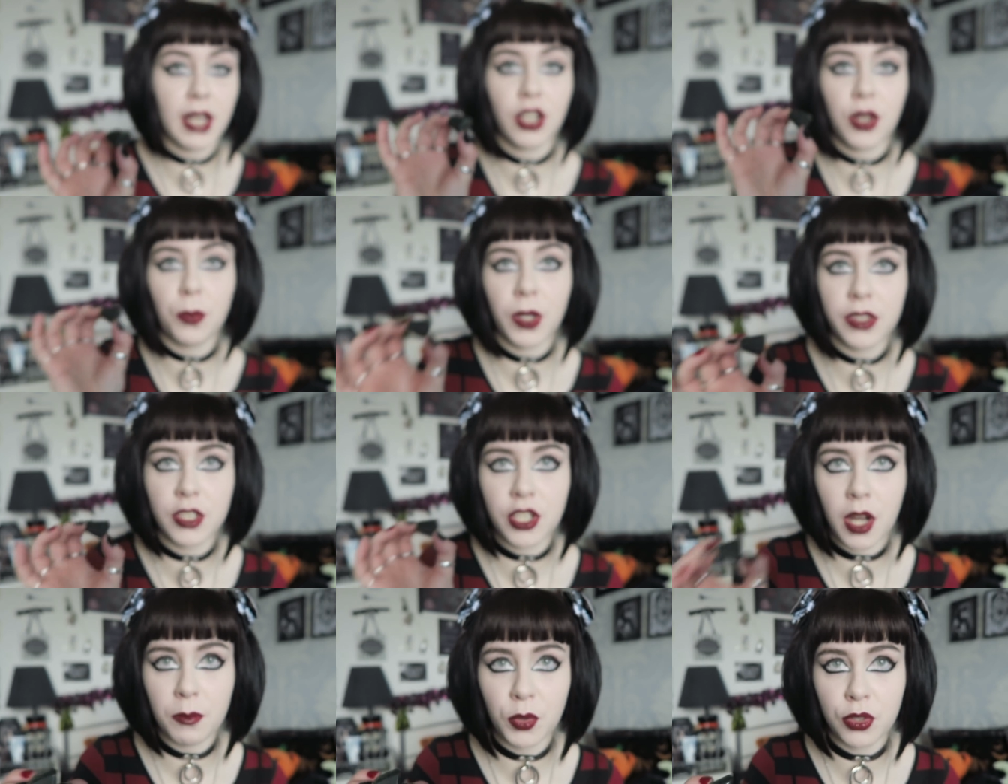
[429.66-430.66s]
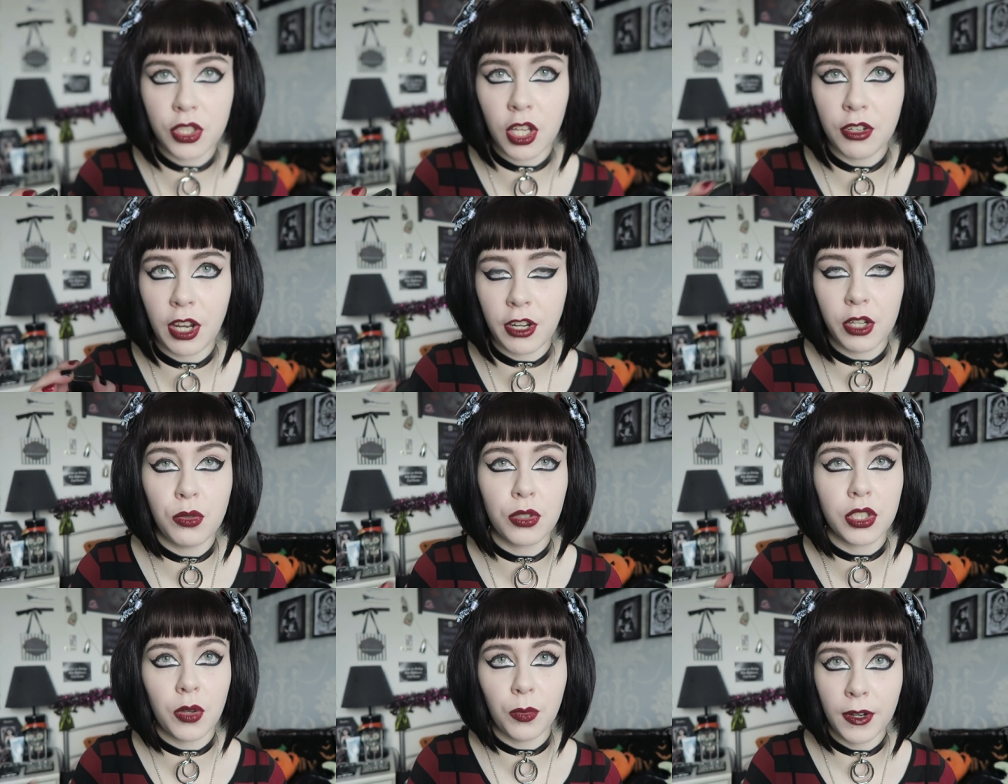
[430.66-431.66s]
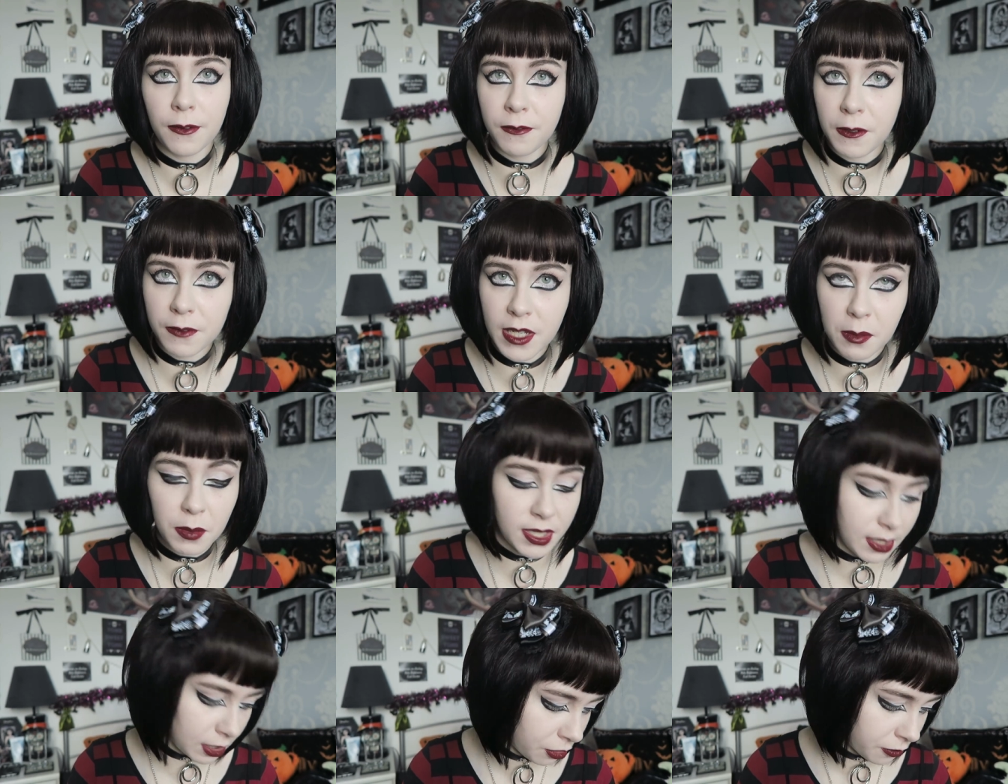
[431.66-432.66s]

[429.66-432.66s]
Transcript: meant I won the tumble stone, and I also won 15%